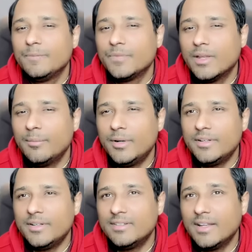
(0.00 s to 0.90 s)
uh, but
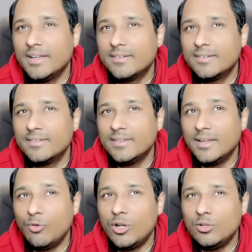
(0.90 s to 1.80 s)
it's like they
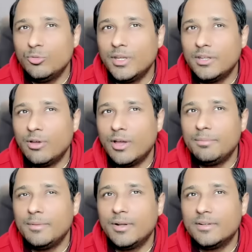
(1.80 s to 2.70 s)
want to make you
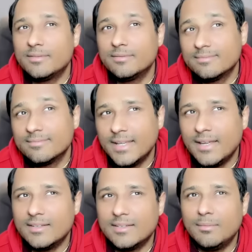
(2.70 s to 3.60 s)
happy, but
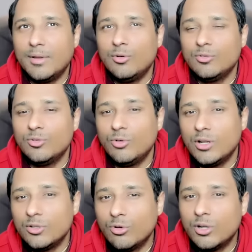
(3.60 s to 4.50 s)
yeah, somehow you
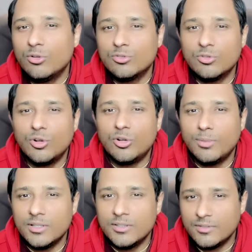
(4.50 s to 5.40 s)
are you are also not
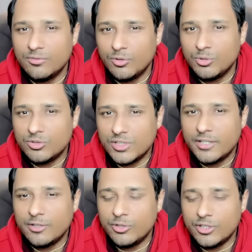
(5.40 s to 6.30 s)
bulging from your
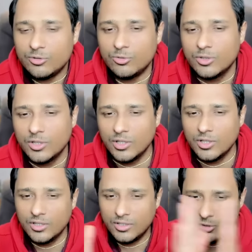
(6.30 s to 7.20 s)
side. Okay, so
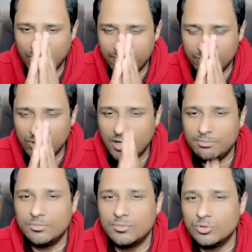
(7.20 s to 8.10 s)
you have to
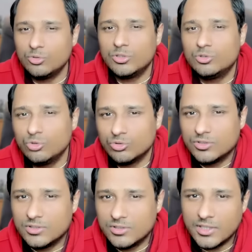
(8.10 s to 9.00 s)
come to a truce.
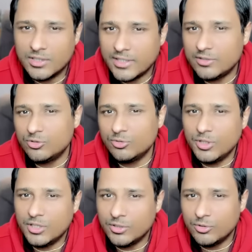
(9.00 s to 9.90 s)
There has to be
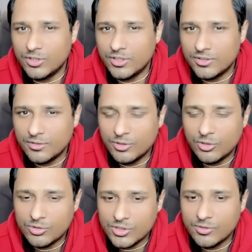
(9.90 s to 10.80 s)
a negotiation with
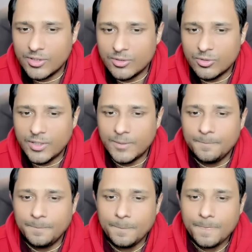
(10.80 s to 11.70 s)
your children. Okay,
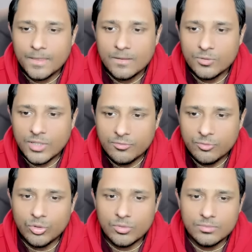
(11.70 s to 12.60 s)
so
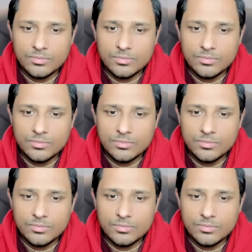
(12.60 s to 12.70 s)
therefore,